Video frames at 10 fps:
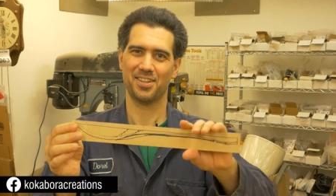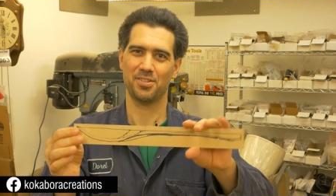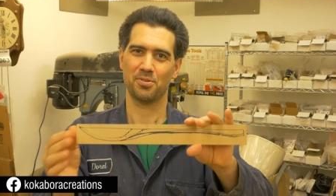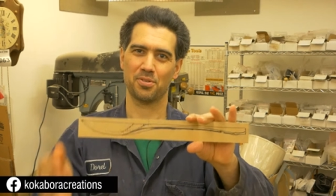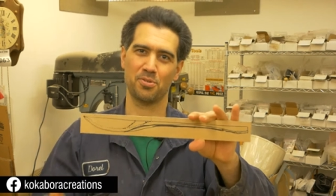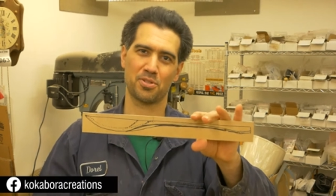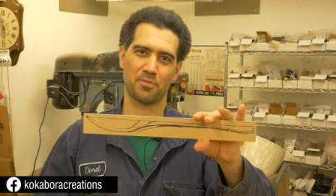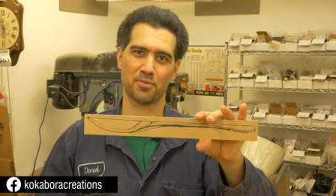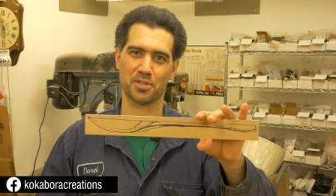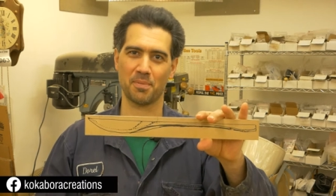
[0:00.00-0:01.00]
you can use
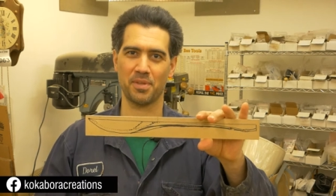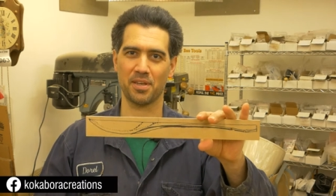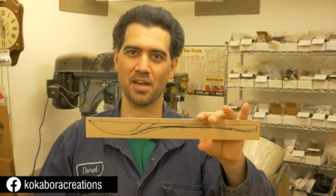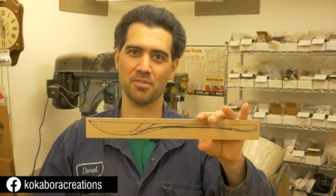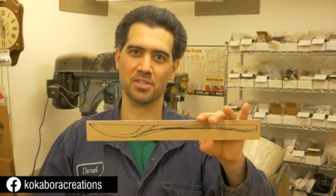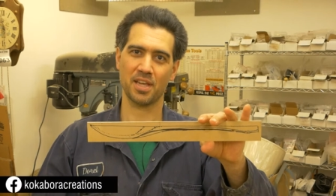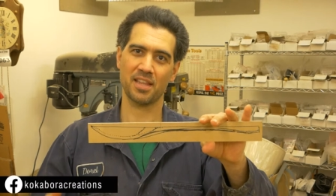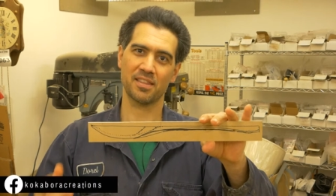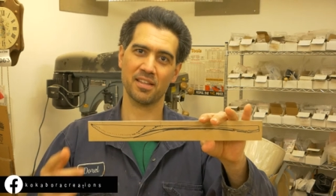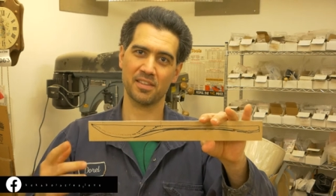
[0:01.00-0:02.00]
it for something else,
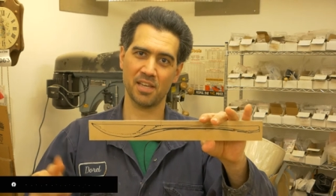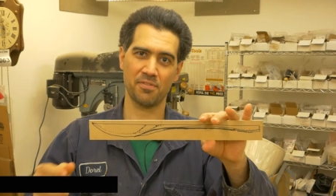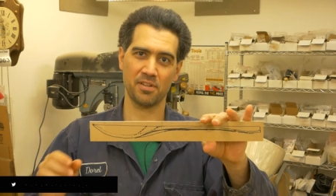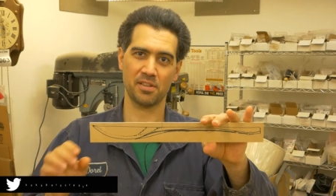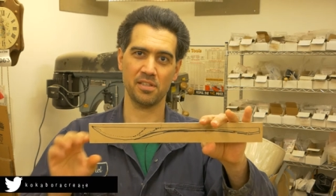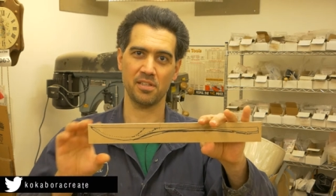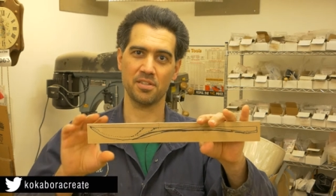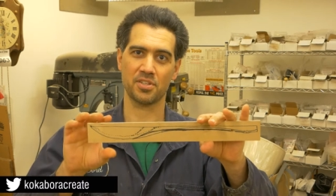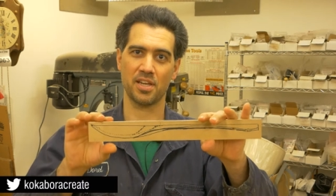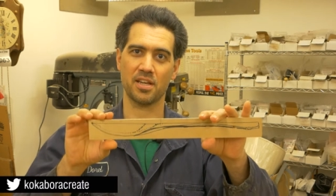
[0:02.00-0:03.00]
and that definitely
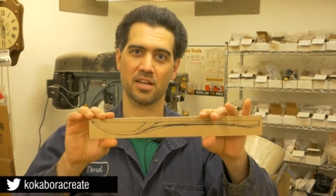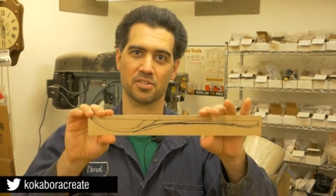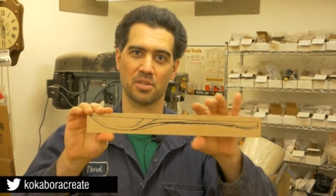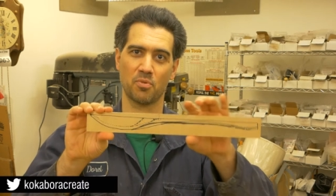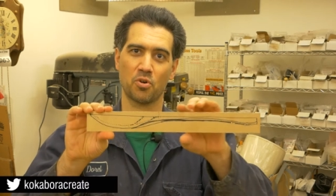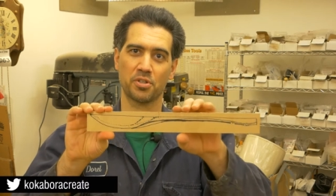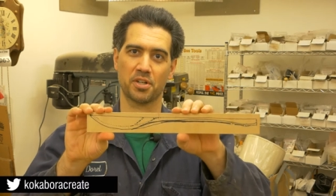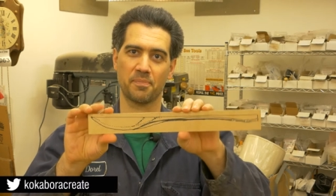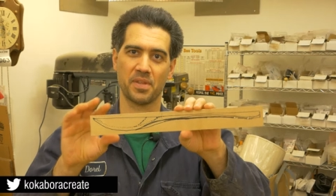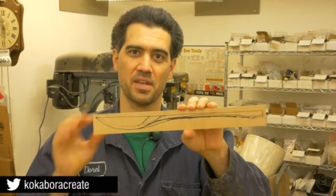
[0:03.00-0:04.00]
is a custom
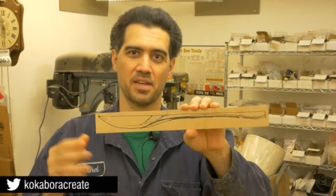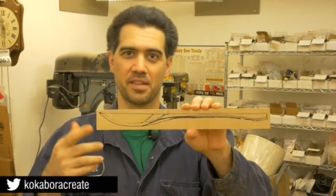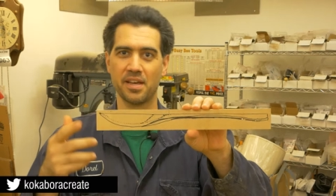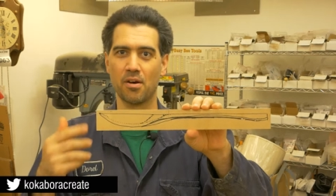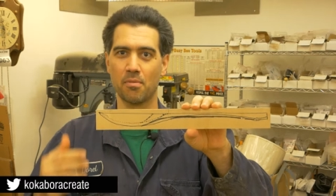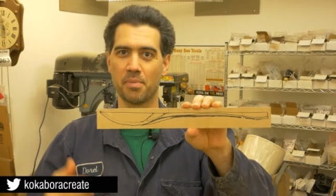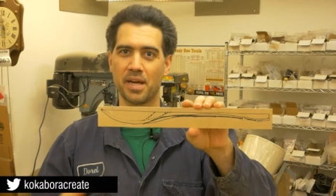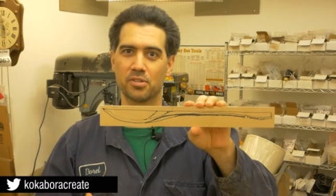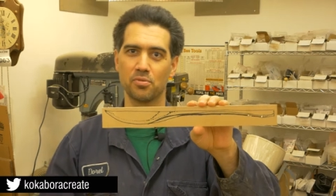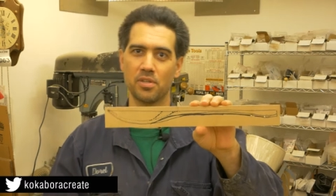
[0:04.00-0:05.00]
order. Now,
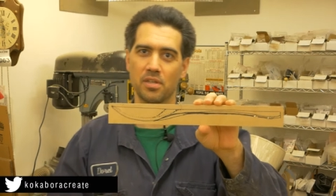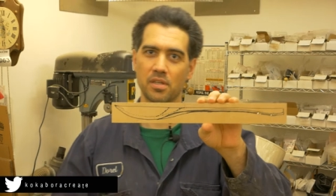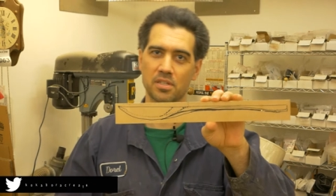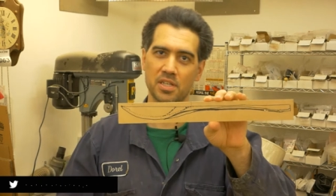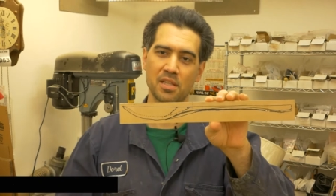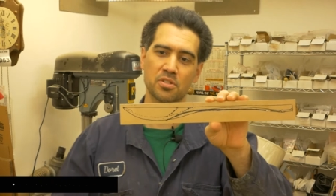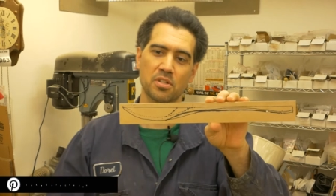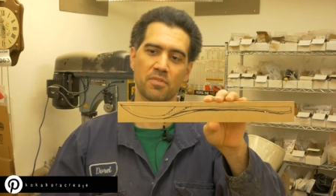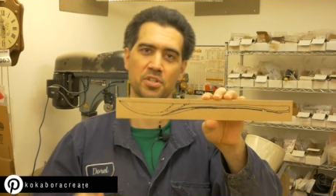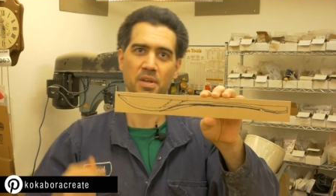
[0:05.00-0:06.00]
back to the uh, salad
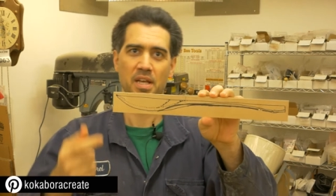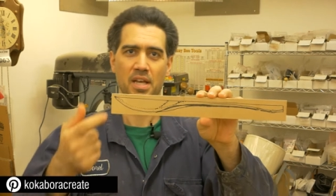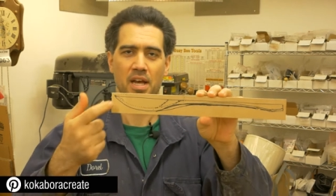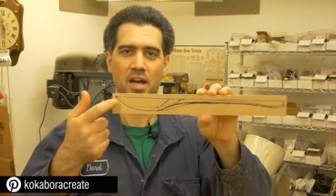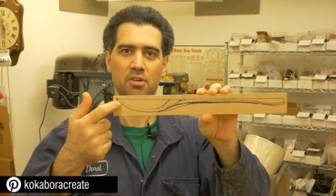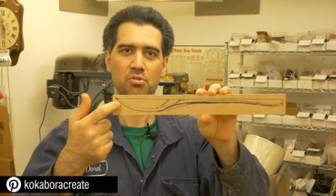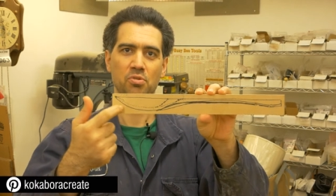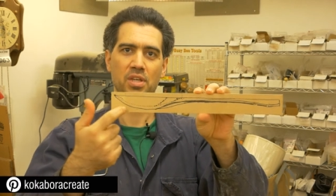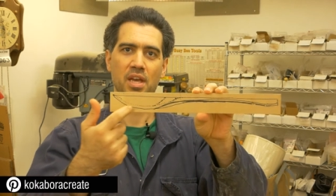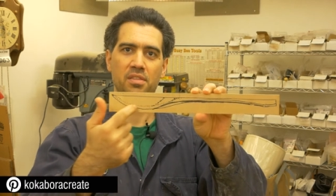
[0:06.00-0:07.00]
servers. How do
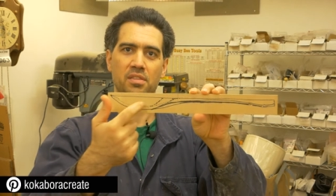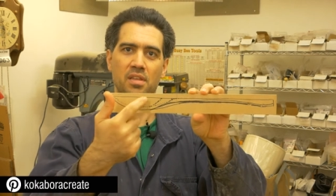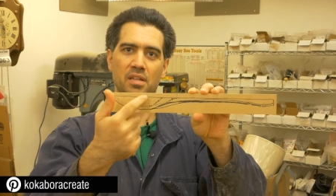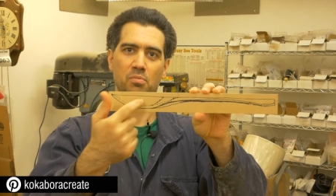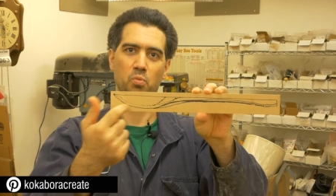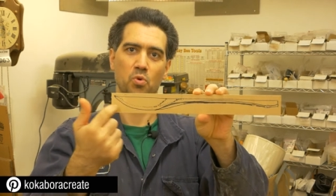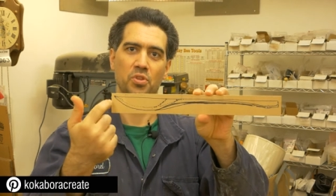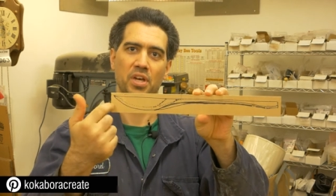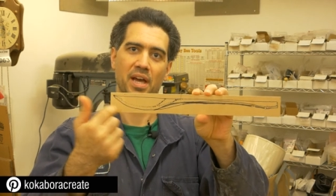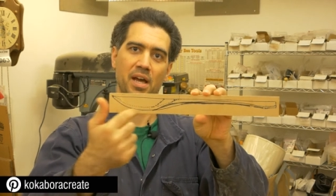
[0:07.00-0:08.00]
you get that
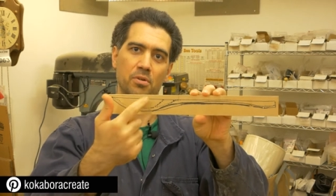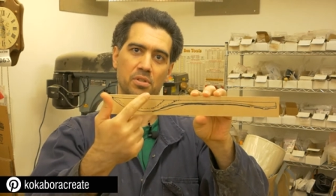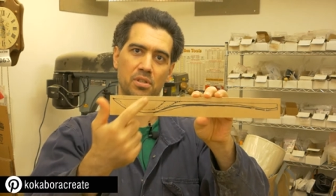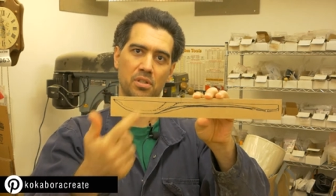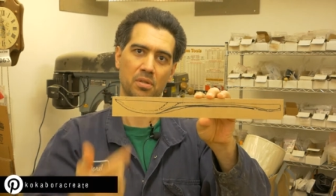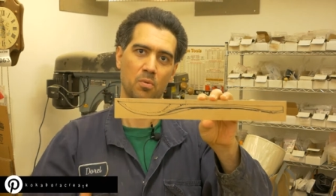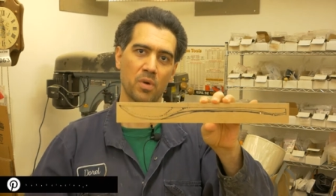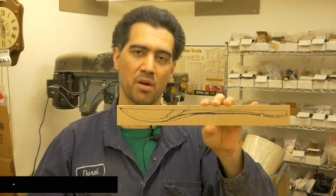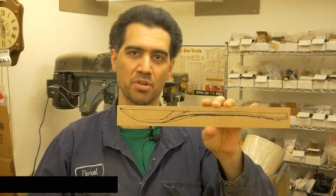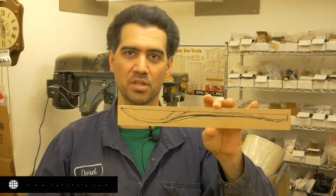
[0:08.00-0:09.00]
wood out?
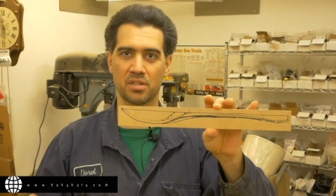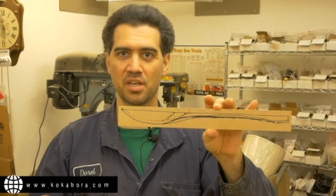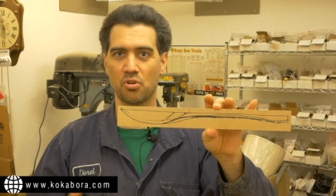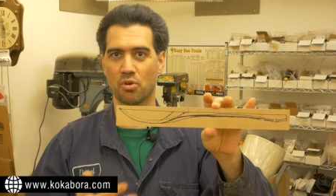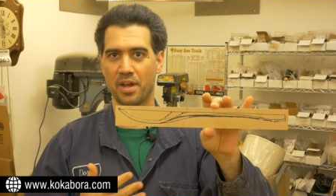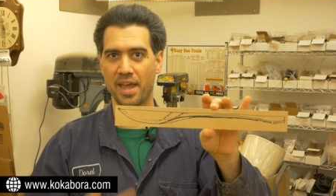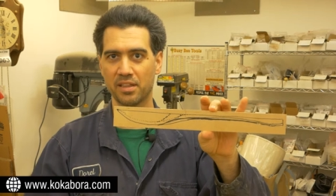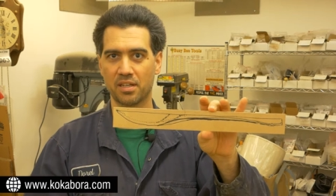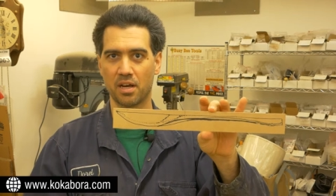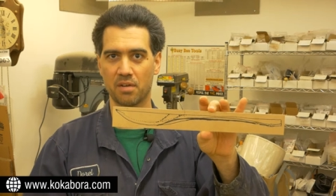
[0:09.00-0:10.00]
Well, you can take your
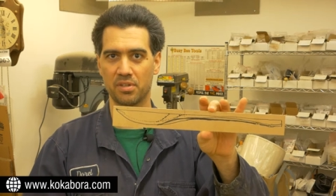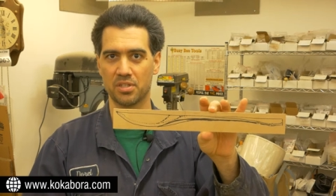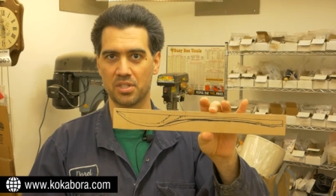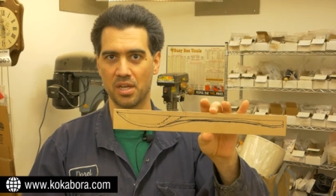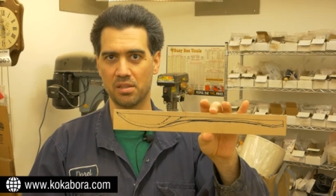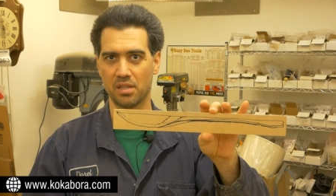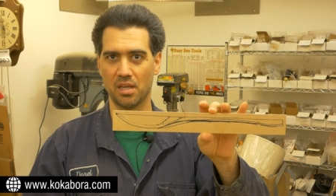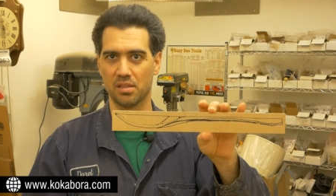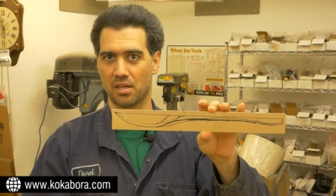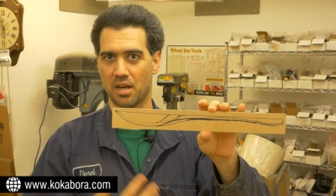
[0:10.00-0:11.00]
hand carving set
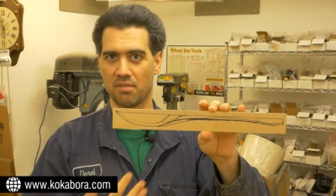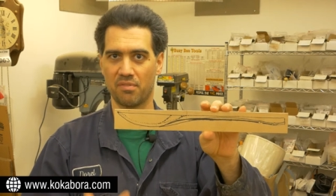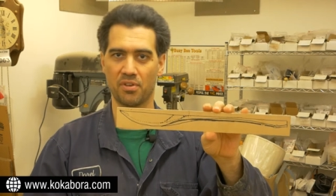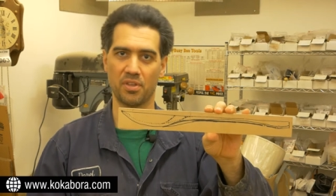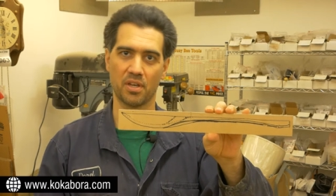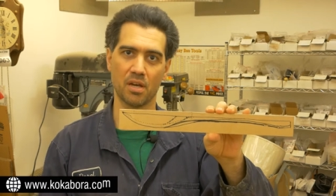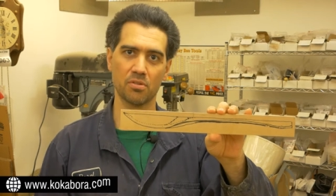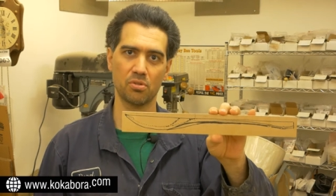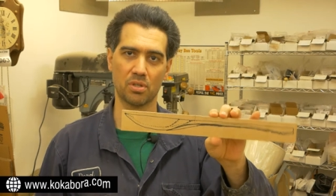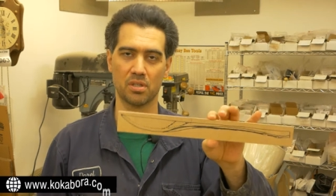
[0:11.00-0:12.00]
and carve everything
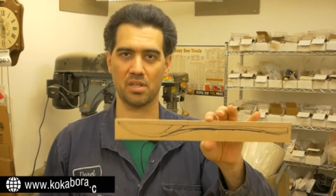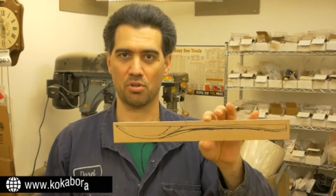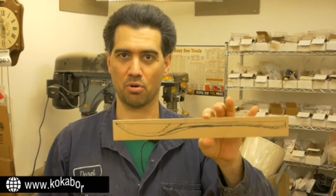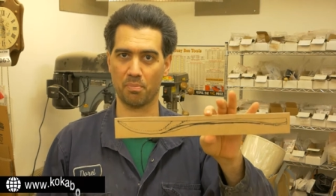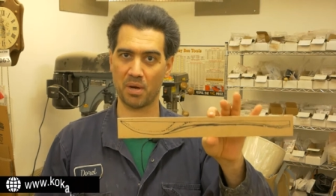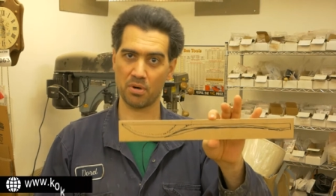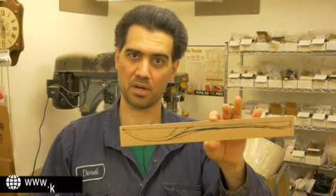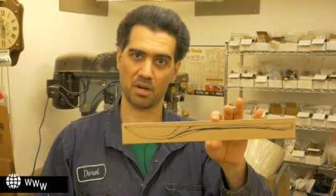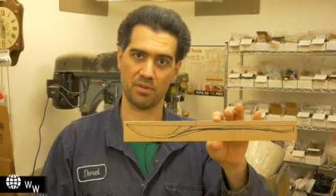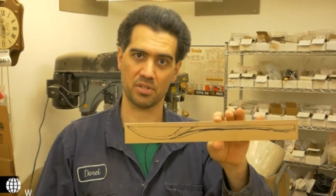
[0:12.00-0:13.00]
out. You can take your power
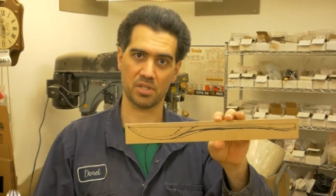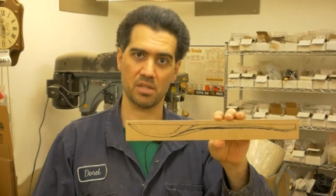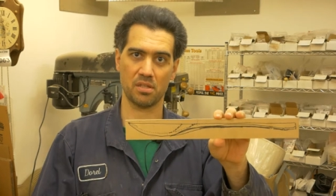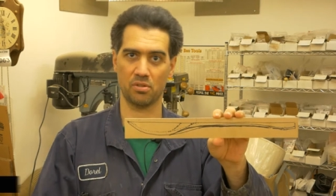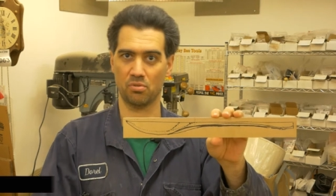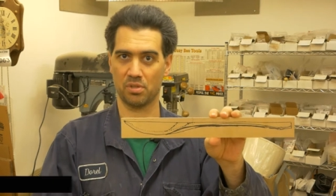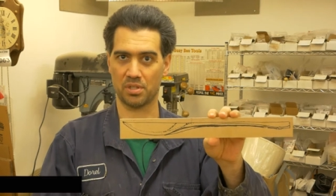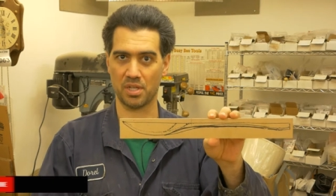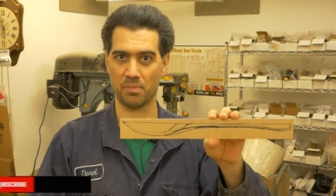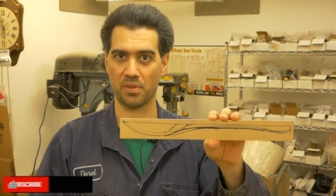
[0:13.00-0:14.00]
carving set and do the
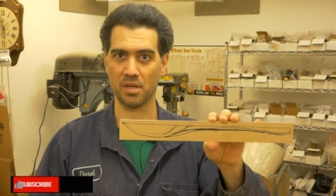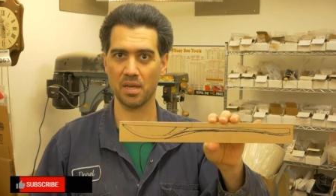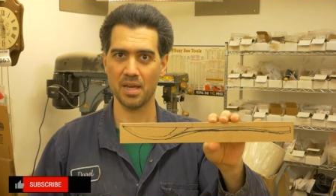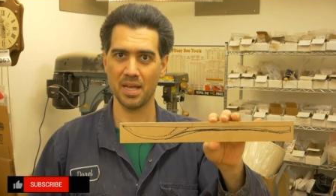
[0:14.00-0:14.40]
same thing.